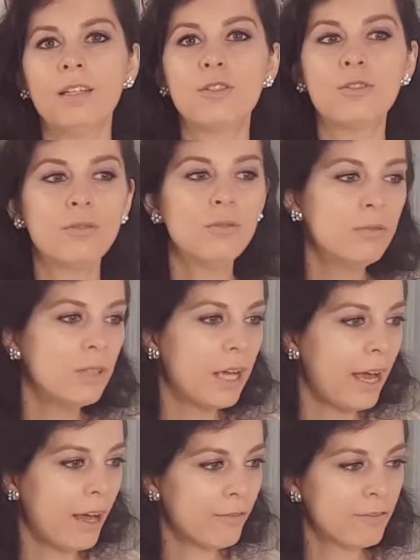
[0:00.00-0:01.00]
to
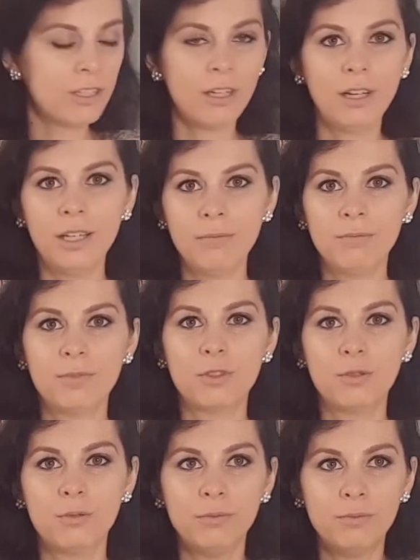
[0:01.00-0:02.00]
have time
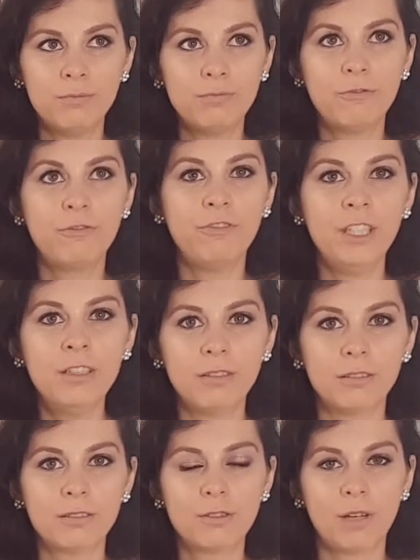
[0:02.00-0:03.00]
to
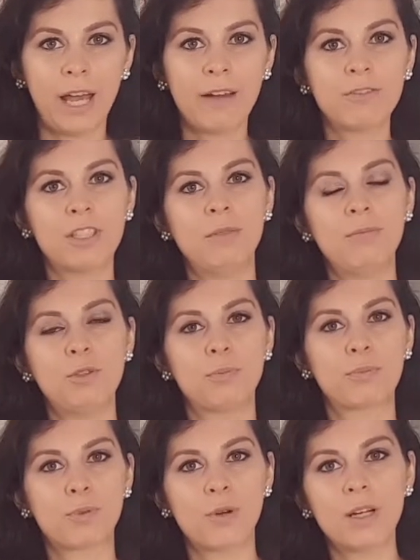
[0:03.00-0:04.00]
feel, to have time to
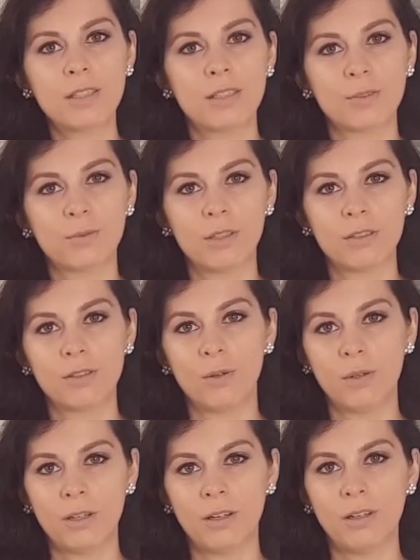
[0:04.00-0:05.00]
process what is
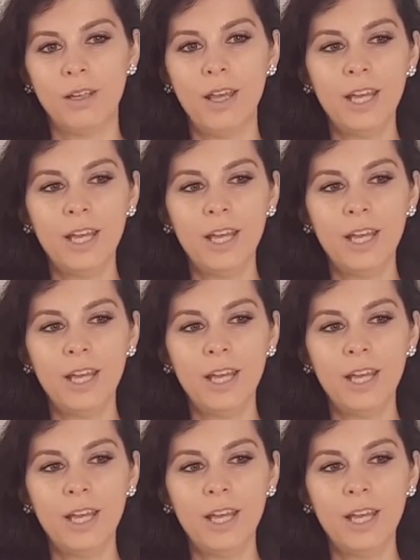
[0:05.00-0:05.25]
going on,